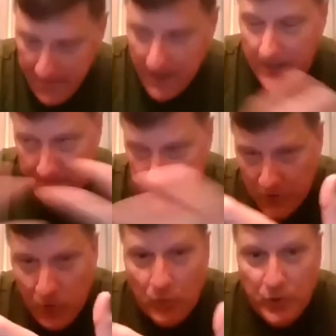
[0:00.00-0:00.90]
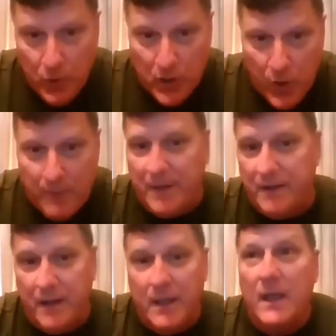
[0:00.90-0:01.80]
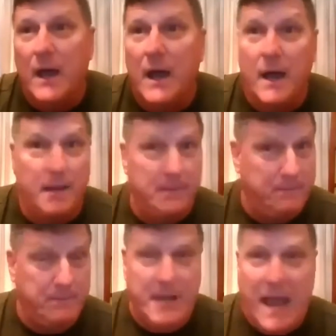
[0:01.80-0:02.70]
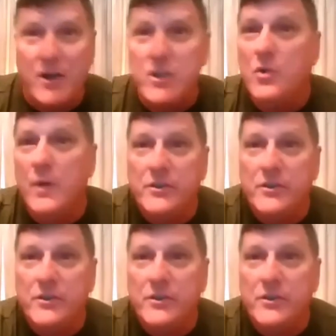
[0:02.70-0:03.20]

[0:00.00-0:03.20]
equipment. But how do you